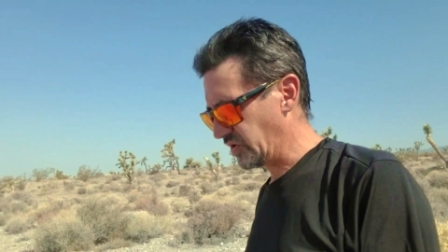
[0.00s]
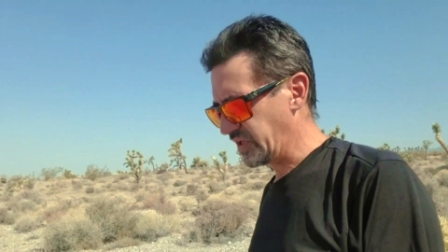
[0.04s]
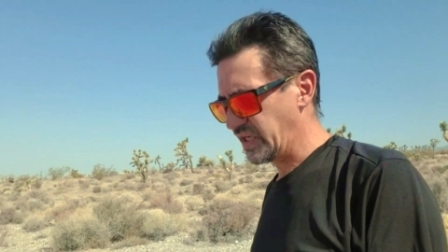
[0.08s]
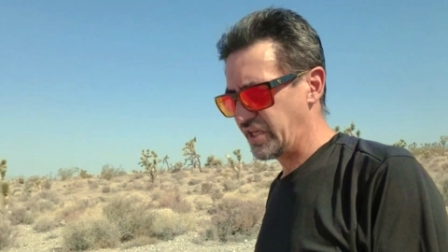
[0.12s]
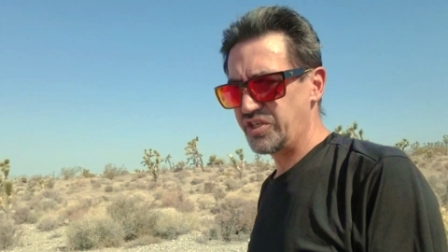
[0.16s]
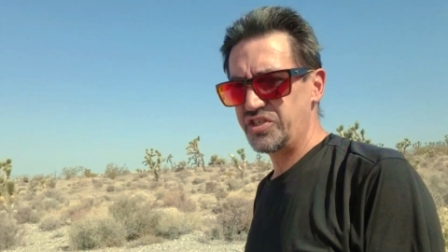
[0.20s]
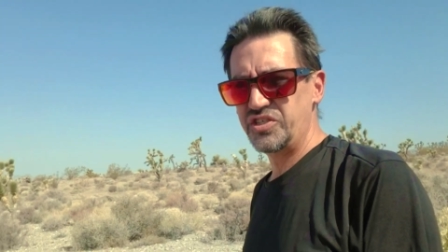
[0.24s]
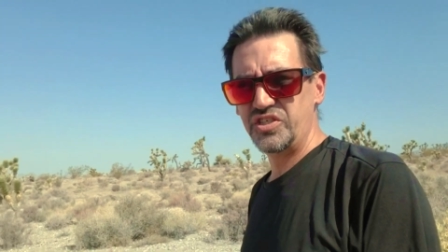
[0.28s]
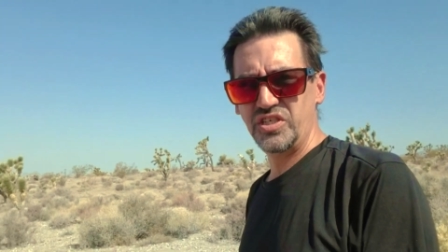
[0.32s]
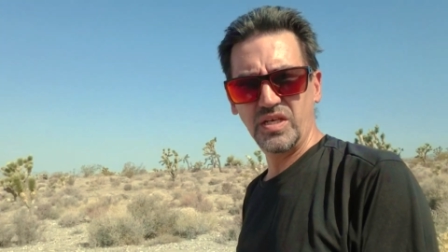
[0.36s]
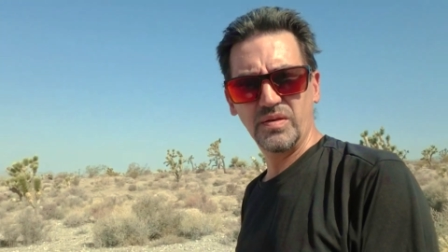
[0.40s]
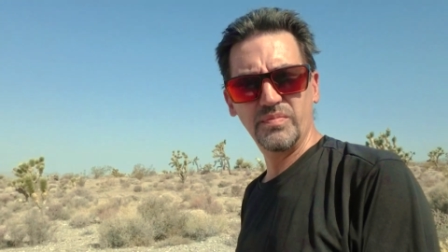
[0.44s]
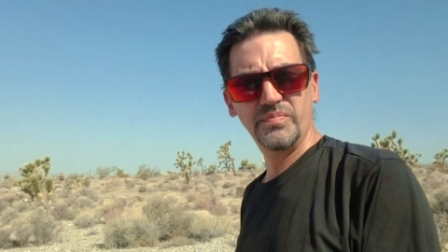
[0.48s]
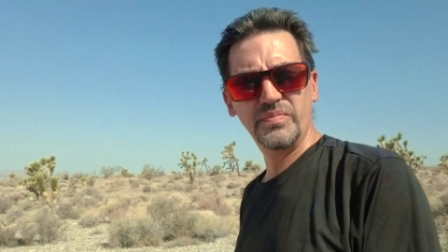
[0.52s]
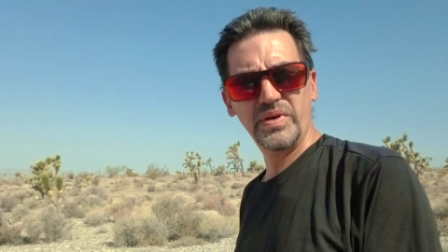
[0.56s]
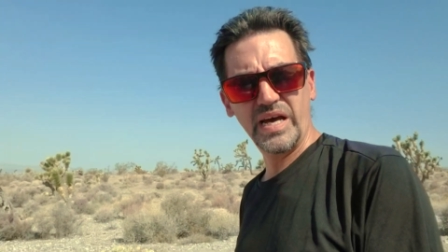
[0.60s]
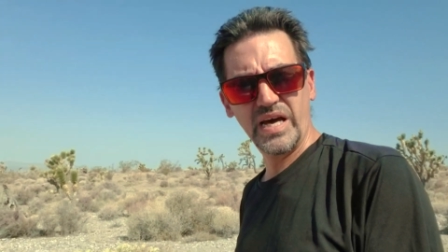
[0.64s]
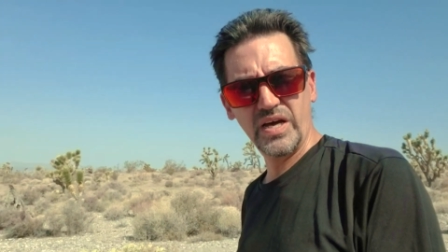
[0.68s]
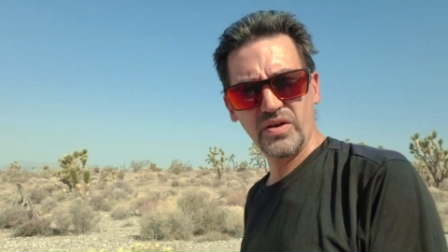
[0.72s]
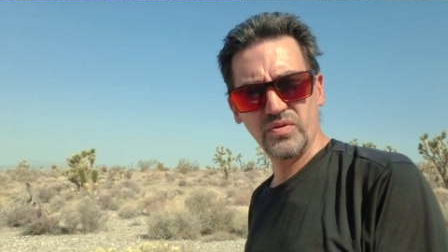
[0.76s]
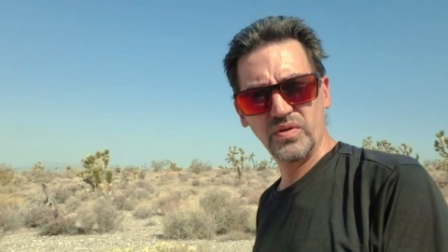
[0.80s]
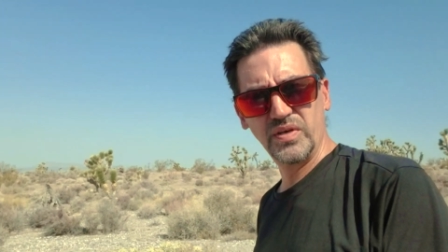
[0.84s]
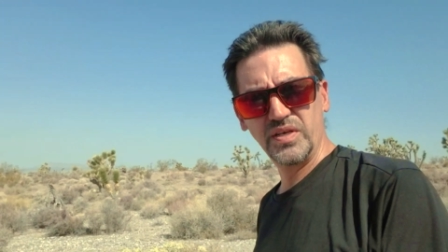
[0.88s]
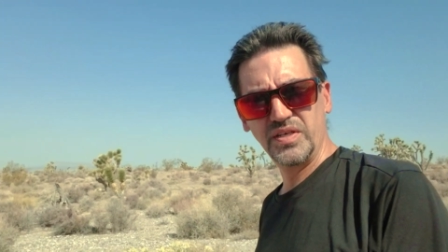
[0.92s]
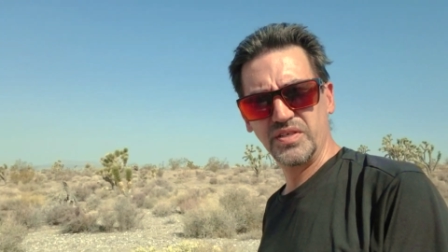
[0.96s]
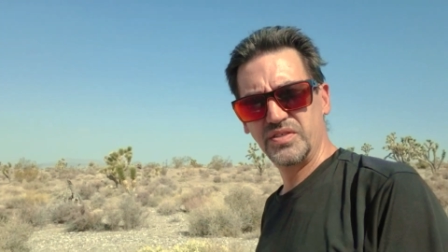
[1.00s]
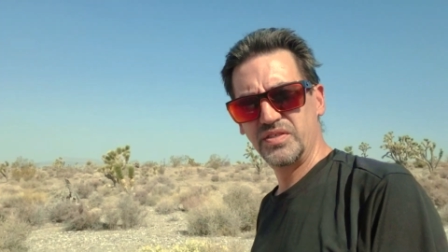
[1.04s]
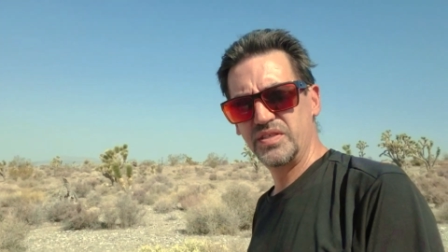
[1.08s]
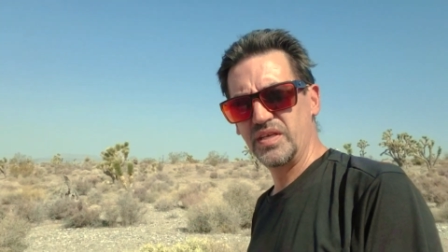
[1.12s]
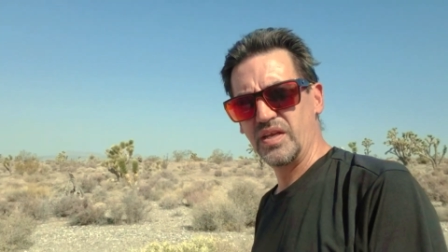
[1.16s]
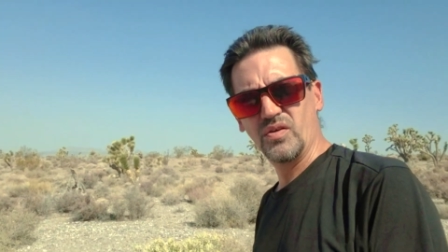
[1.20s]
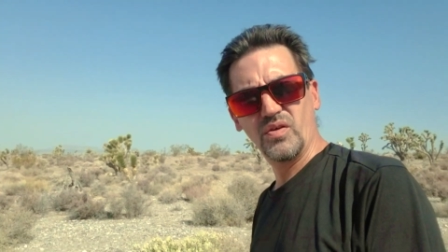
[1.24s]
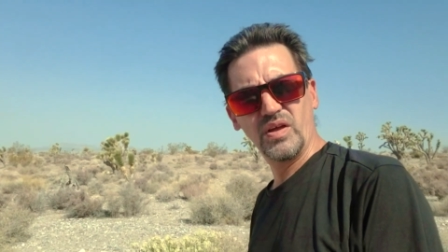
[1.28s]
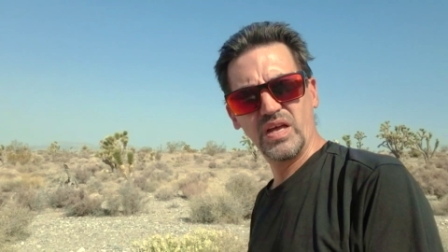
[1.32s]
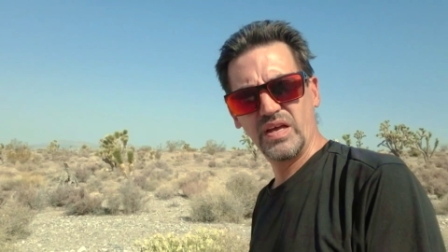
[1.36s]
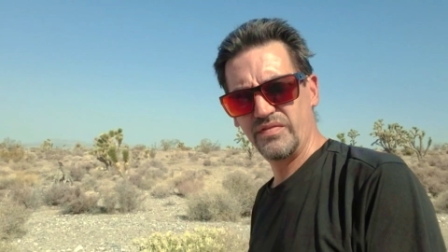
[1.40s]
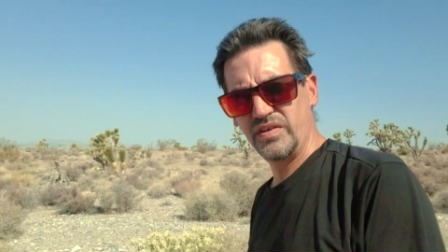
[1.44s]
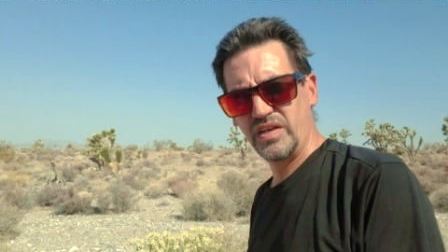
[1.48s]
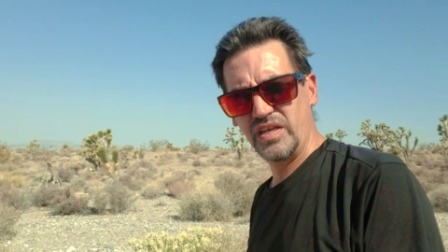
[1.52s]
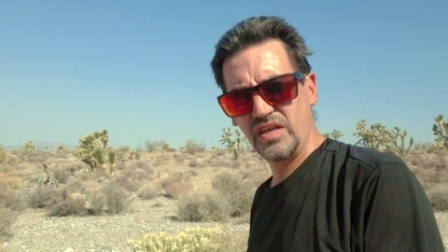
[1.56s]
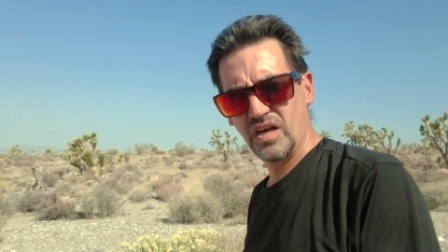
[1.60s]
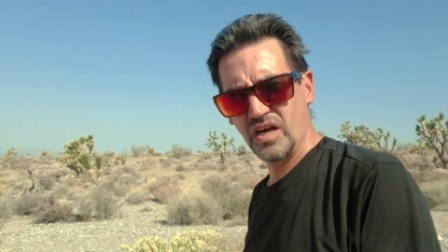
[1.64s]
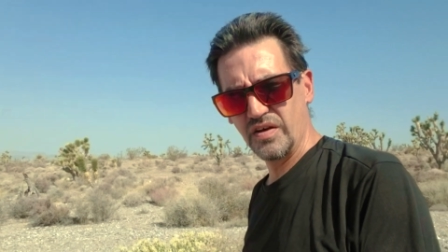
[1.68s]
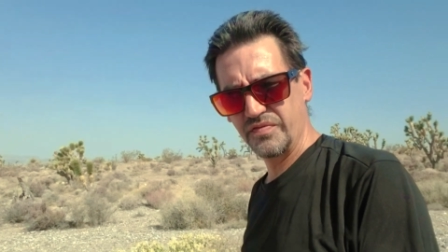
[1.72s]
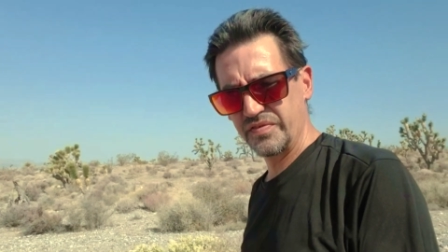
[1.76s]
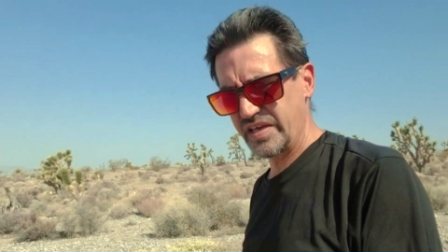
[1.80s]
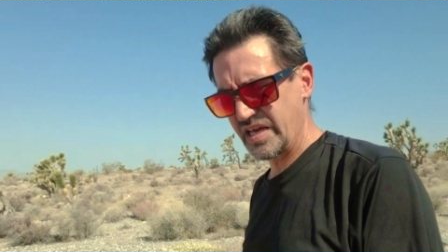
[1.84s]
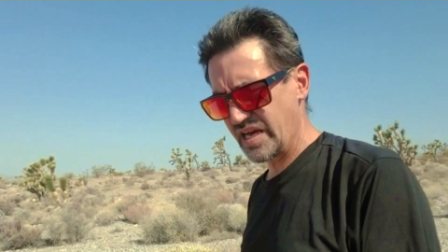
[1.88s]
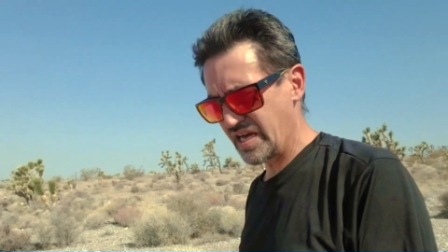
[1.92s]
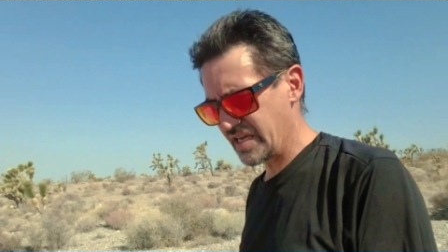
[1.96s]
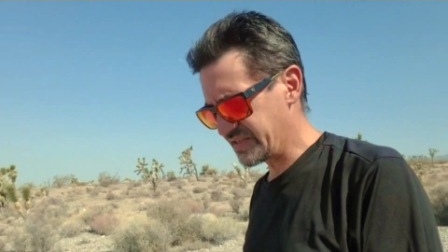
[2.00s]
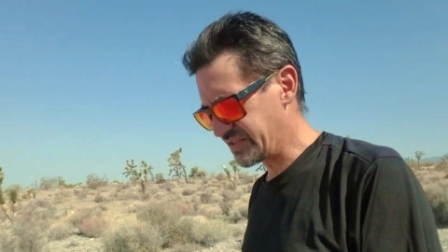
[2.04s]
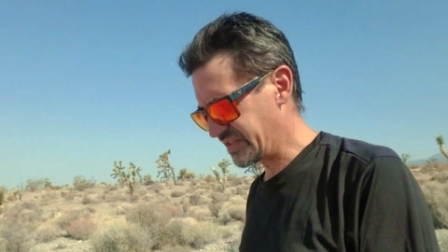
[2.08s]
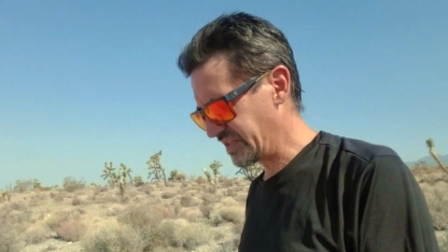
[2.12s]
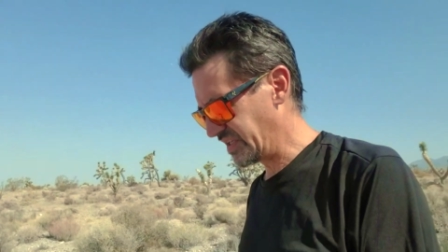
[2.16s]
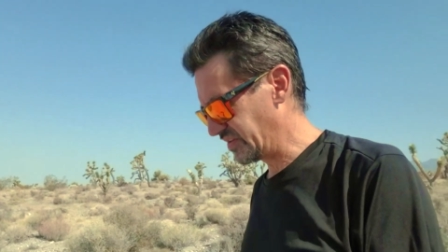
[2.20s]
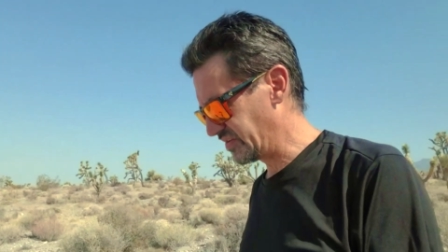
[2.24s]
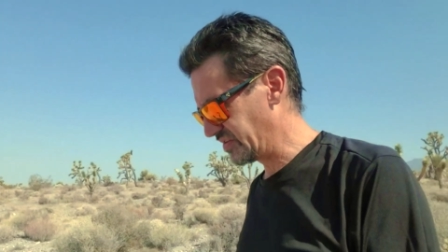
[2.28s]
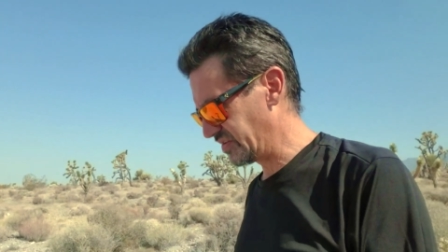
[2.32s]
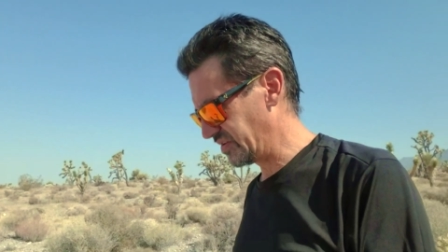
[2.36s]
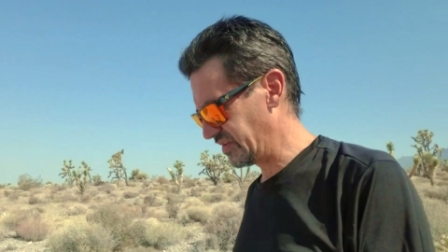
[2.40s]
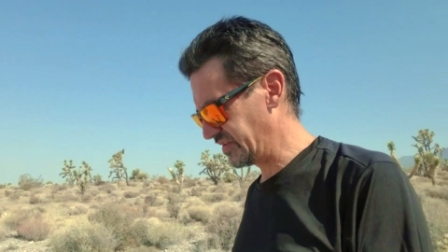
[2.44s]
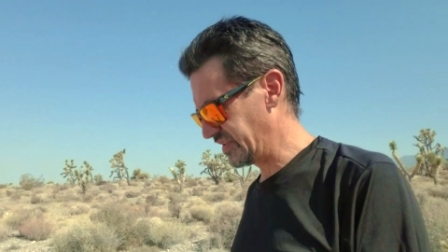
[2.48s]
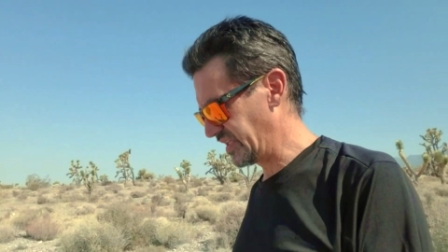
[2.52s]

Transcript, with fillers: AGM batteries. They don't have any off-gassing.